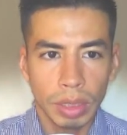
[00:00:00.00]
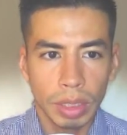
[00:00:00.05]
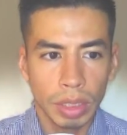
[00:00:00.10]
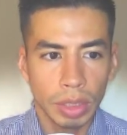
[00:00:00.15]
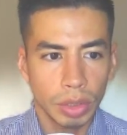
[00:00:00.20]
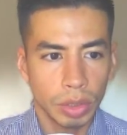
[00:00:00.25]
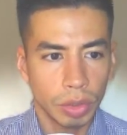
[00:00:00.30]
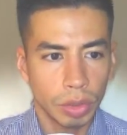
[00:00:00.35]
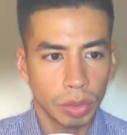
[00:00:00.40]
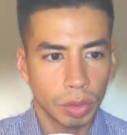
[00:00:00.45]

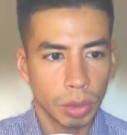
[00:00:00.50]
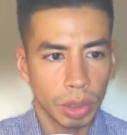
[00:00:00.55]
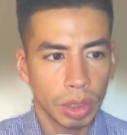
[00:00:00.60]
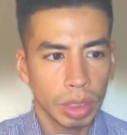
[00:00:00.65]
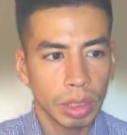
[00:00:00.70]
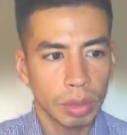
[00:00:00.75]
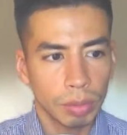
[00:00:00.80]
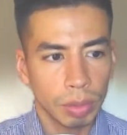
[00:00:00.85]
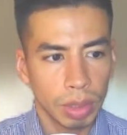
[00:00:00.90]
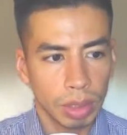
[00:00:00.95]
you'll quickly
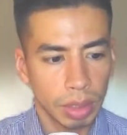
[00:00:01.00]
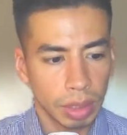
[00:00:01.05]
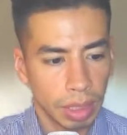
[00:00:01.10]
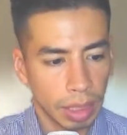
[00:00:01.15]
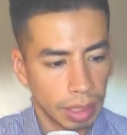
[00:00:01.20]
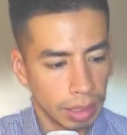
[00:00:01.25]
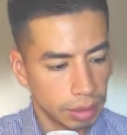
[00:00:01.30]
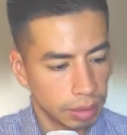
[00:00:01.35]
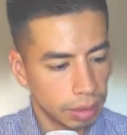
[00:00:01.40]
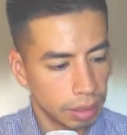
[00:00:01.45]

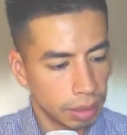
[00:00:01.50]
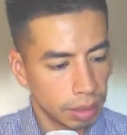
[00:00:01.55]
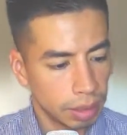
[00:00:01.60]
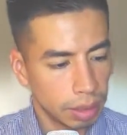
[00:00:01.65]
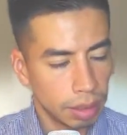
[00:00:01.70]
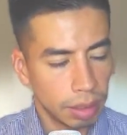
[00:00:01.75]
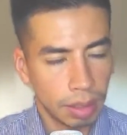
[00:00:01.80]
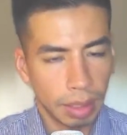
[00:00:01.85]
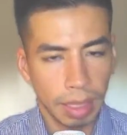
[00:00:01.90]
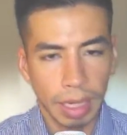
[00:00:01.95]
realize
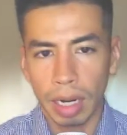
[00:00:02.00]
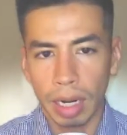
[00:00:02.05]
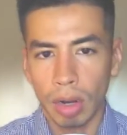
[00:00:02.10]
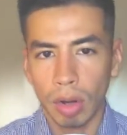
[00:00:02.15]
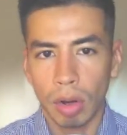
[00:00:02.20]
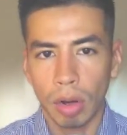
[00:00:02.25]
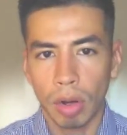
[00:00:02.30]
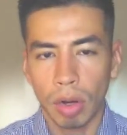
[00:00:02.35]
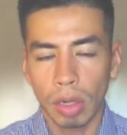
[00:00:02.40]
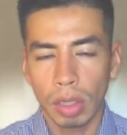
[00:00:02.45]
that
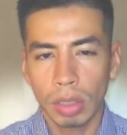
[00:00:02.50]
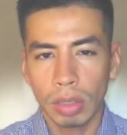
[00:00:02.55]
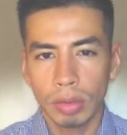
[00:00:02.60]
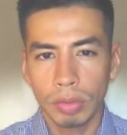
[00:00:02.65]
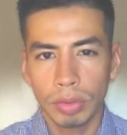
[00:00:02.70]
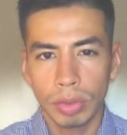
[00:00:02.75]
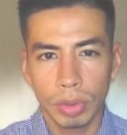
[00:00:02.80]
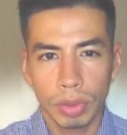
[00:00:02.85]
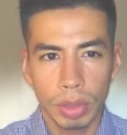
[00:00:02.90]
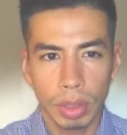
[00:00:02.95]
all of
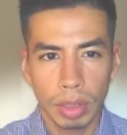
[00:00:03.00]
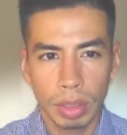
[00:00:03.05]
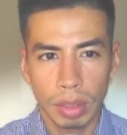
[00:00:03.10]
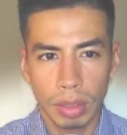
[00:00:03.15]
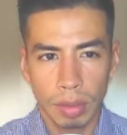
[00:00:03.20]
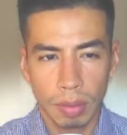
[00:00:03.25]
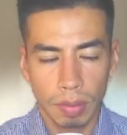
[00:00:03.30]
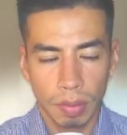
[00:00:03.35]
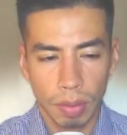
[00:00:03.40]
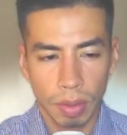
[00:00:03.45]
your
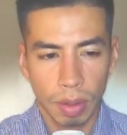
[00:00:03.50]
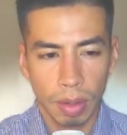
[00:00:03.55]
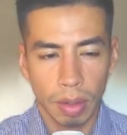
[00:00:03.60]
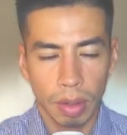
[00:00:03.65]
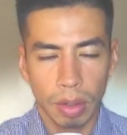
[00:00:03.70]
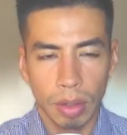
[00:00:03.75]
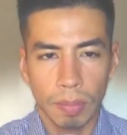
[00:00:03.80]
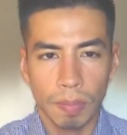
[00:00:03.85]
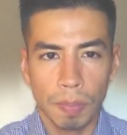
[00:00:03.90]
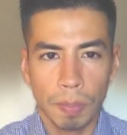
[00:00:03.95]

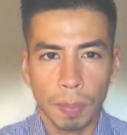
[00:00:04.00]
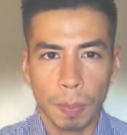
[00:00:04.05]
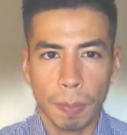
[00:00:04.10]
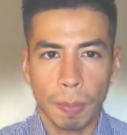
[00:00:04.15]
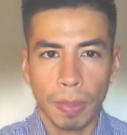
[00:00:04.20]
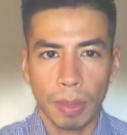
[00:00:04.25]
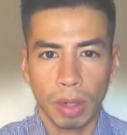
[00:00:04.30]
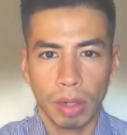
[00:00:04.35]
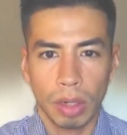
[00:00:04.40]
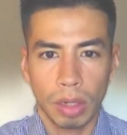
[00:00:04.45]

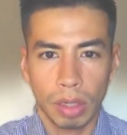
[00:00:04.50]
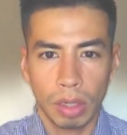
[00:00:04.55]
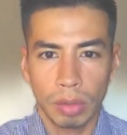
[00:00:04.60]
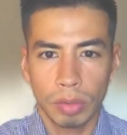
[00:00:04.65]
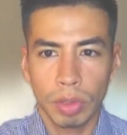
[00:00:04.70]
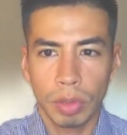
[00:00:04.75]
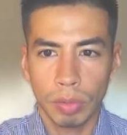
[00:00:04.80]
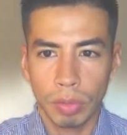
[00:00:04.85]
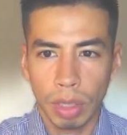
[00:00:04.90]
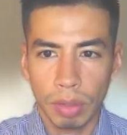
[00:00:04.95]

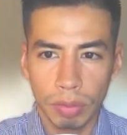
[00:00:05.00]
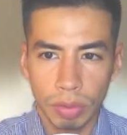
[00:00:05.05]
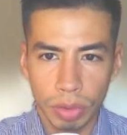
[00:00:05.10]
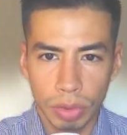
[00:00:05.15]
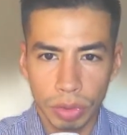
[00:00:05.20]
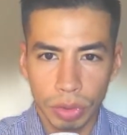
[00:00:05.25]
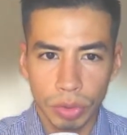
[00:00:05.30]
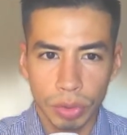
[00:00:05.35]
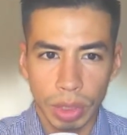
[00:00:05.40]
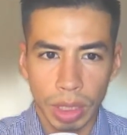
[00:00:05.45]
revenue
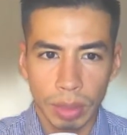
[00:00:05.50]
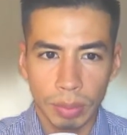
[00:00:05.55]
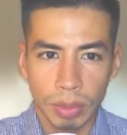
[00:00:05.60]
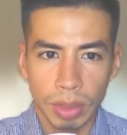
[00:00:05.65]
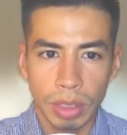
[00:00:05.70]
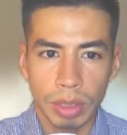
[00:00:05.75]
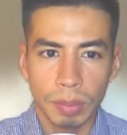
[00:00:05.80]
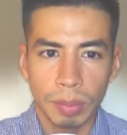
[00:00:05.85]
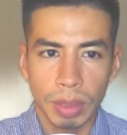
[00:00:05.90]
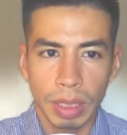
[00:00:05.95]
streams is
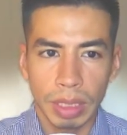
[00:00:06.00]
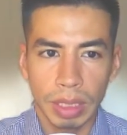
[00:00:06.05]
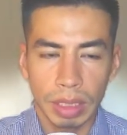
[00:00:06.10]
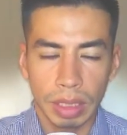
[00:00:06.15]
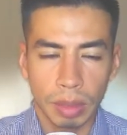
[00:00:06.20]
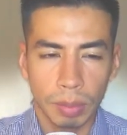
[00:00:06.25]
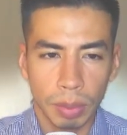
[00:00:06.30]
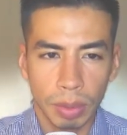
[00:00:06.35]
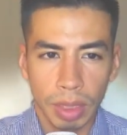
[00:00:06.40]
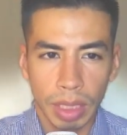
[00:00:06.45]
being
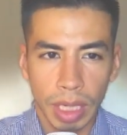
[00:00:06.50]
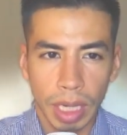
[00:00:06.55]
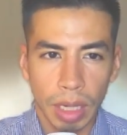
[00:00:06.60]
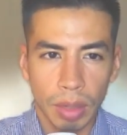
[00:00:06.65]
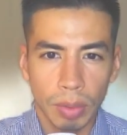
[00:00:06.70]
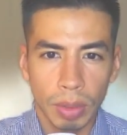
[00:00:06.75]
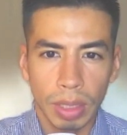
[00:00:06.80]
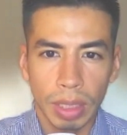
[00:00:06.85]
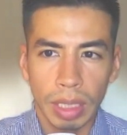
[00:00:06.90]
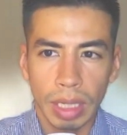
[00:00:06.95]
double
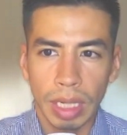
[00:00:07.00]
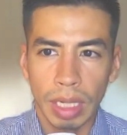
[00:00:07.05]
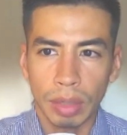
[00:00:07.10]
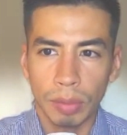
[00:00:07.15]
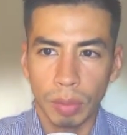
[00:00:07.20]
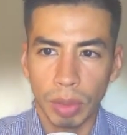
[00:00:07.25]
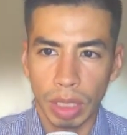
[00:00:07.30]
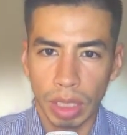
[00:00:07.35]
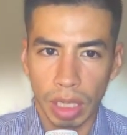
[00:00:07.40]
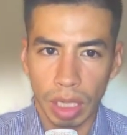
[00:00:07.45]
counted, and when
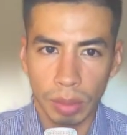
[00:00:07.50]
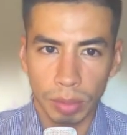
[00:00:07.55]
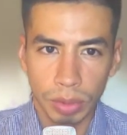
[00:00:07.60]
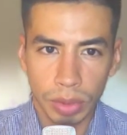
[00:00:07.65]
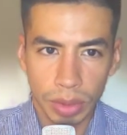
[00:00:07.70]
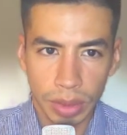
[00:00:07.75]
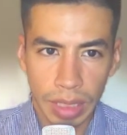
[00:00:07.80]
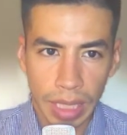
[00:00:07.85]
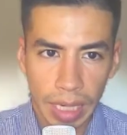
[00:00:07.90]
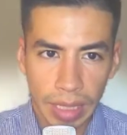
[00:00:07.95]
it comes to
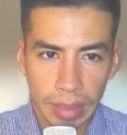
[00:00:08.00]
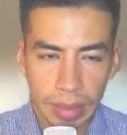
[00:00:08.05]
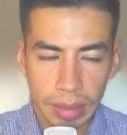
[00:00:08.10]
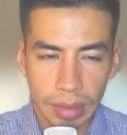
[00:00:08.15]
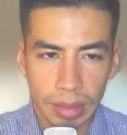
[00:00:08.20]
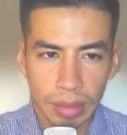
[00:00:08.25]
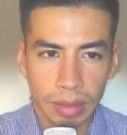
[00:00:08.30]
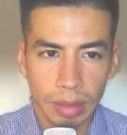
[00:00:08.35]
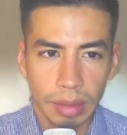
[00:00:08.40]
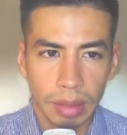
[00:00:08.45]
tax
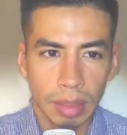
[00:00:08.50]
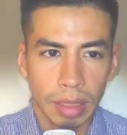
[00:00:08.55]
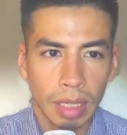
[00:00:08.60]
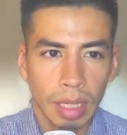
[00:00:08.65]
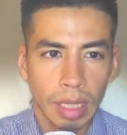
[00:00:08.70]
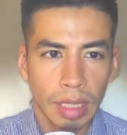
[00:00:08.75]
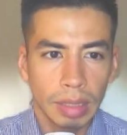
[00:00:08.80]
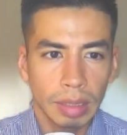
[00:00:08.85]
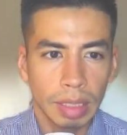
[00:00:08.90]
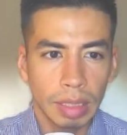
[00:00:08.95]
season,
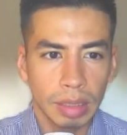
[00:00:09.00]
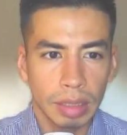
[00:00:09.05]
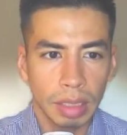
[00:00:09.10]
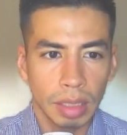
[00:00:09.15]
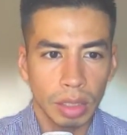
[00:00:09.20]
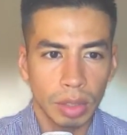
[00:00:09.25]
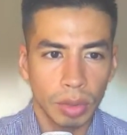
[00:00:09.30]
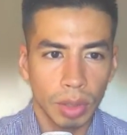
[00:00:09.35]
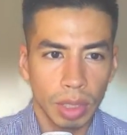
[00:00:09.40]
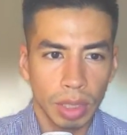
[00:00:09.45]
that's going to
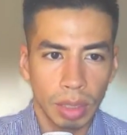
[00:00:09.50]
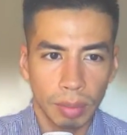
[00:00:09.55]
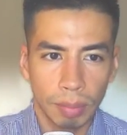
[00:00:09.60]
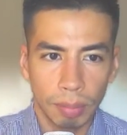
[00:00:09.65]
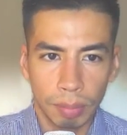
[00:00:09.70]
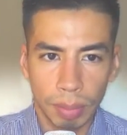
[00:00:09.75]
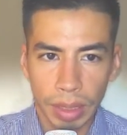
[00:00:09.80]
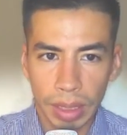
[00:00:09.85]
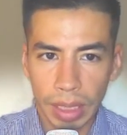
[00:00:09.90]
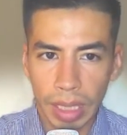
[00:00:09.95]
create a
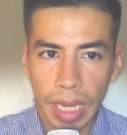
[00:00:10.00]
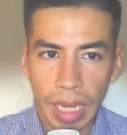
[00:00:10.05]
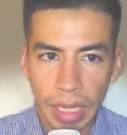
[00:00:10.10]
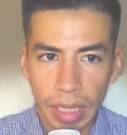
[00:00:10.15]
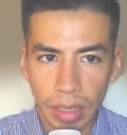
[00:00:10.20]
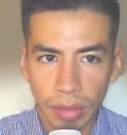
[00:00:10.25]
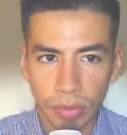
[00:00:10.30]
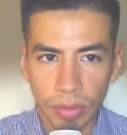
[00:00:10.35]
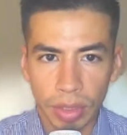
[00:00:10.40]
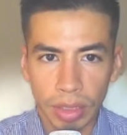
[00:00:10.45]
big headache
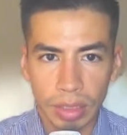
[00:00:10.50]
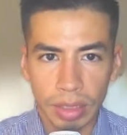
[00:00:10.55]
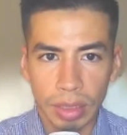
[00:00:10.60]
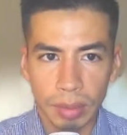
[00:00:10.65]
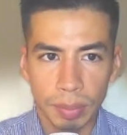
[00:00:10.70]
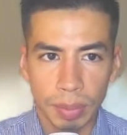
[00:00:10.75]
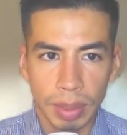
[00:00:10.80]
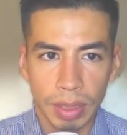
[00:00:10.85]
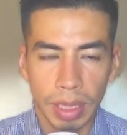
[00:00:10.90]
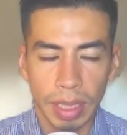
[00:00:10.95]
for your
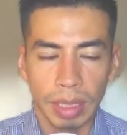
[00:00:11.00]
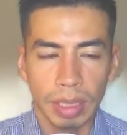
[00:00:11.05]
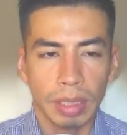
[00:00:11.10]
CPA.